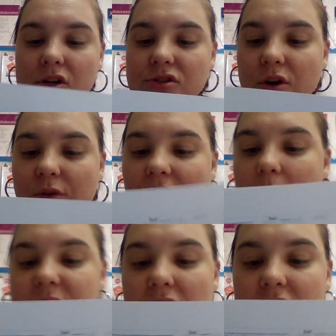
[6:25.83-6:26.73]
So if
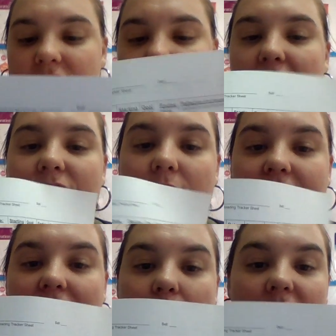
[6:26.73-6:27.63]
I'm starting this book from the
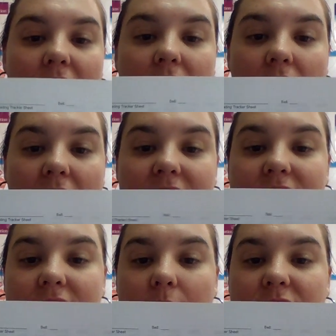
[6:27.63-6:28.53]
very beginning,
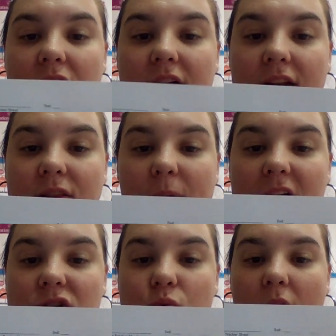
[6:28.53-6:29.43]
obviously I'm starting at the
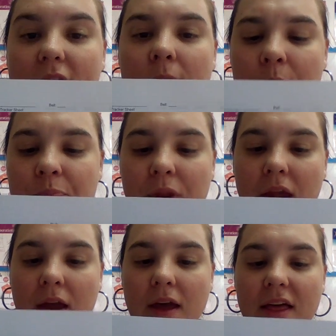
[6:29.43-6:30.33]
page 1.
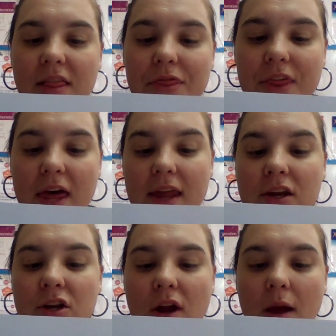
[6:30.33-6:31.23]

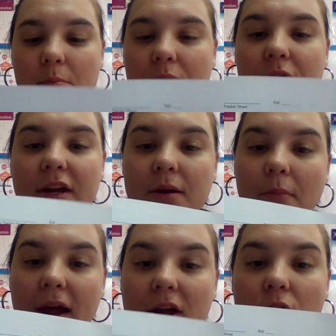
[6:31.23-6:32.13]
Then I'm putting
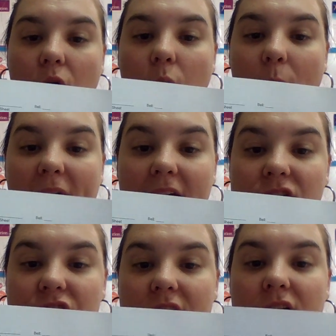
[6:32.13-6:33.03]
my goal
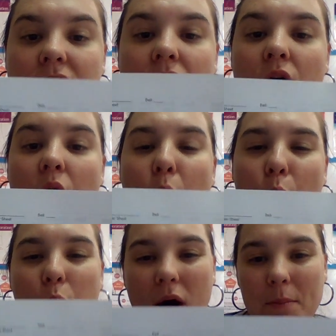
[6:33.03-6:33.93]
page in.
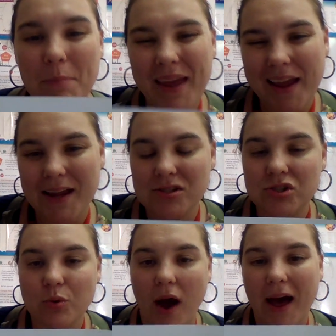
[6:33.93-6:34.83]
What
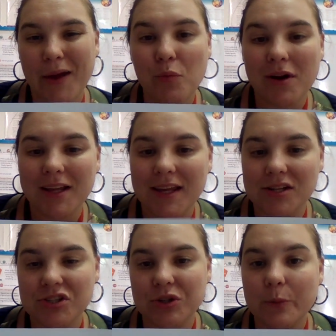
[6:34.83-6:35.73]
page do I want to
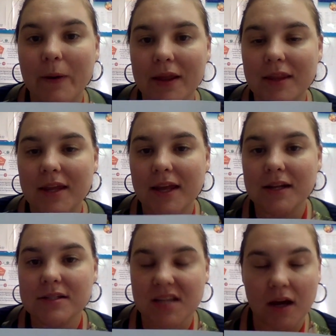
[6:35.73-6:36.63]
get to by the
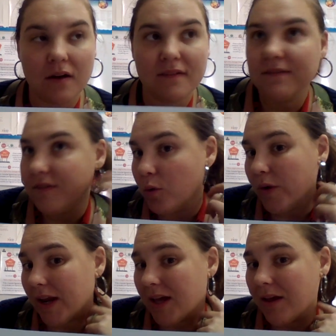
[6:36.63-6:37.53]
end of the
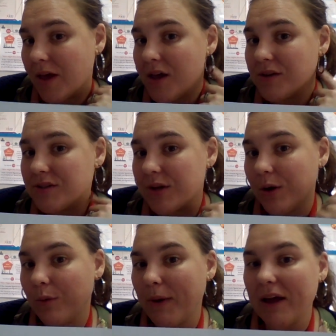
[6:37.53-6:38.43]
week?
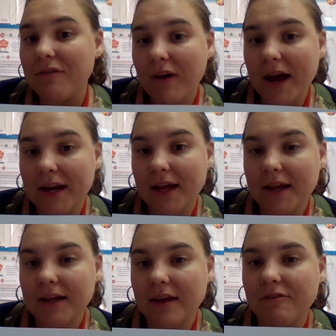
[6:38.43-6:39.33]
So by
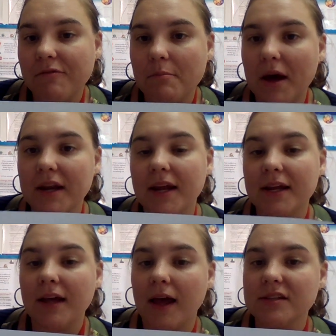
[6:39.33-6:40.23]
Friday, if
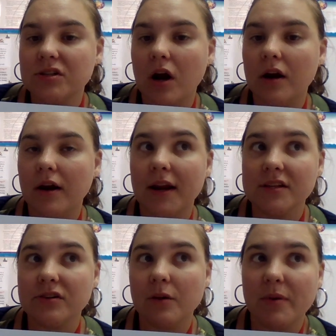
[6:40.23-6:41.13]
Monday I start and I
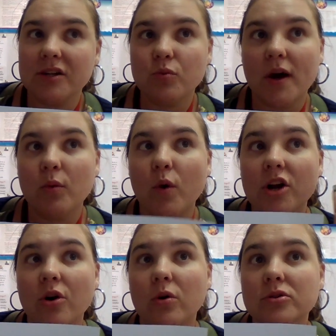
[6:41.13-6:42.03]
start on page 1,
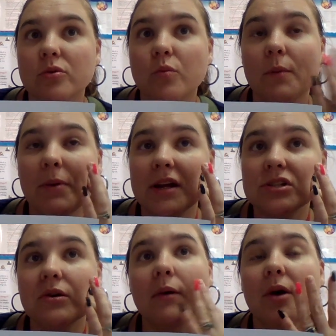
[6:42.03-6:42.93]
what
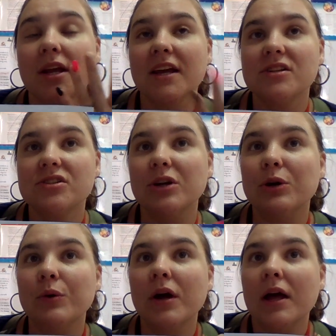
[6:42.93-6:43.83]
page do I want to get
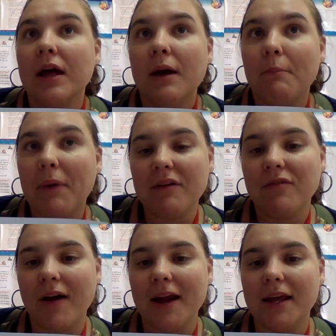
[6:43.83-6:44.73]
to by
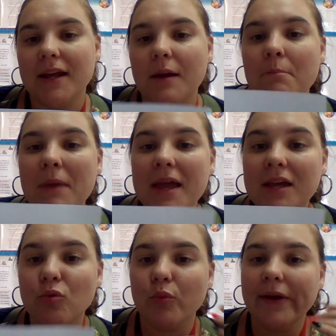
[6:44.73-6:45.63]
Friday?
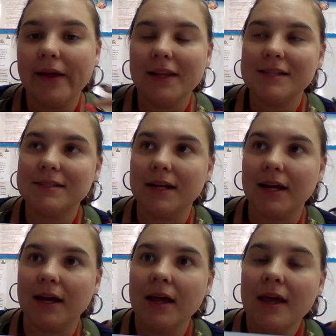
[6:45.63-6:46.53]
Make it
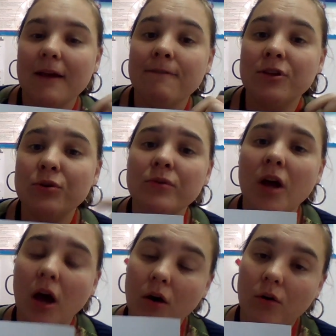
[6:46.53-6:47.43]
realistic. If you
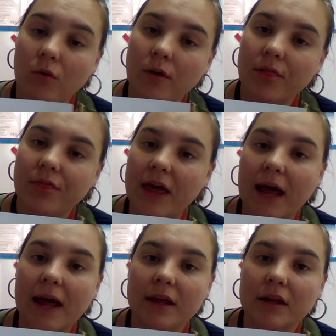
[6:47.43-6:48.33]
know
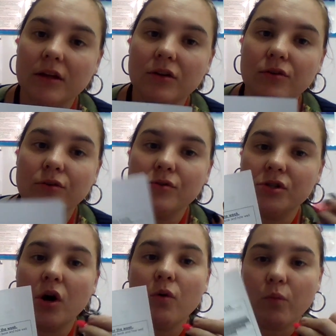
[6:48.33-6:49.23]
that you
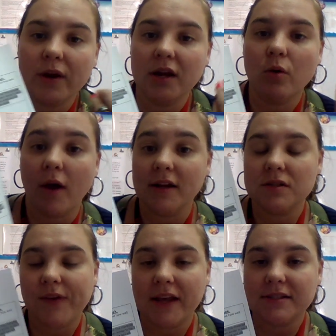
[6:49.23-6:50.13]
don't read quite
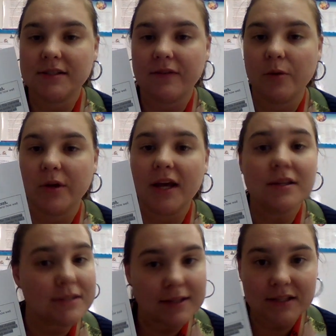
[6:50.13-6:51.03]
as fast as everyone
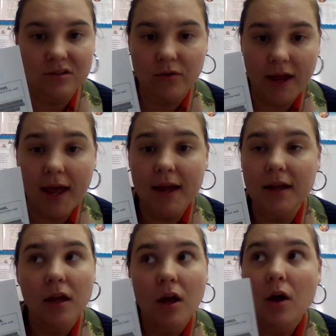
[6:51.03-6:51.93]
else, and that's
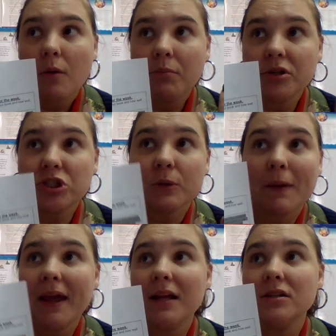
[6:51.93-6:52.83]
okay, put your
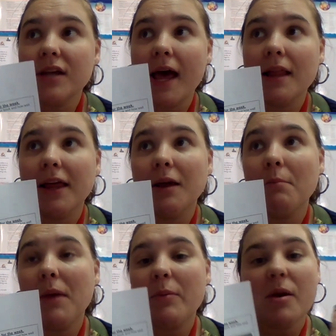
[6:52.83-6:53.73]
page at like
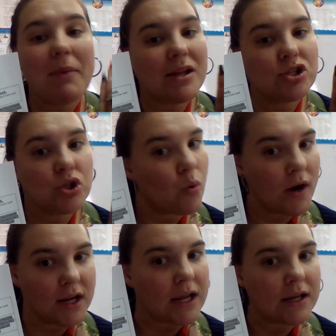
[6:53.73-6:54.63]
maybe a page
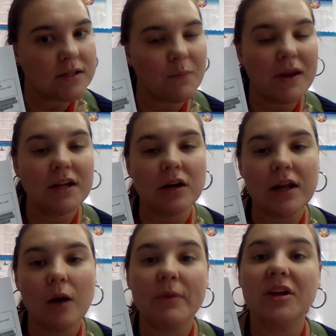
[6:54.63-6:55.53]
20, depending on
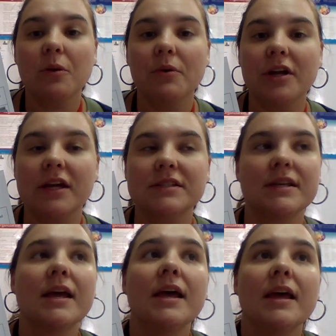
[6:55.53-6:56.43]
how big your book is.
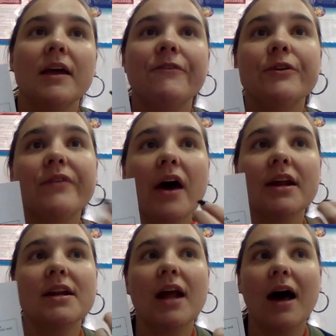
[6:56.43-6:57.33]
If you've got
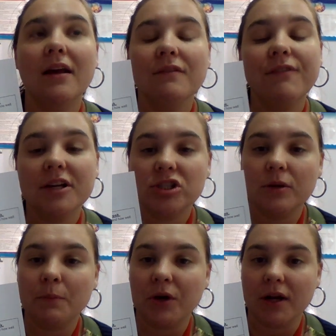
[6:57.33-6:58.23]
a
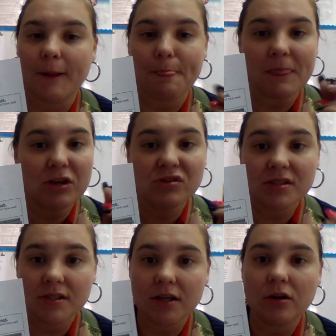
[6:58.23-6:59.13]
nonfiction book, you
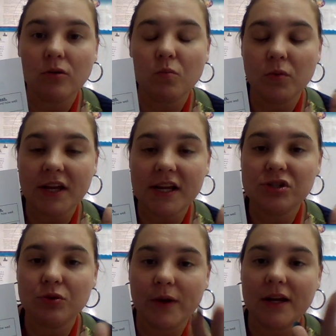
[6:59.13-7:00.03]
still need
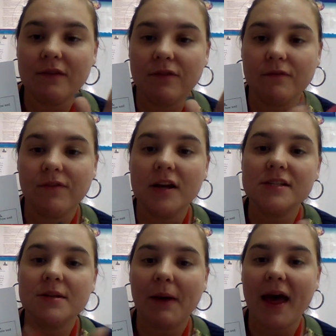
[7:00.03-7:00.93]
to read it from front
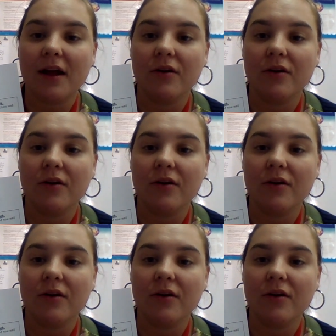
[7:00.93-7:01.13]
to back,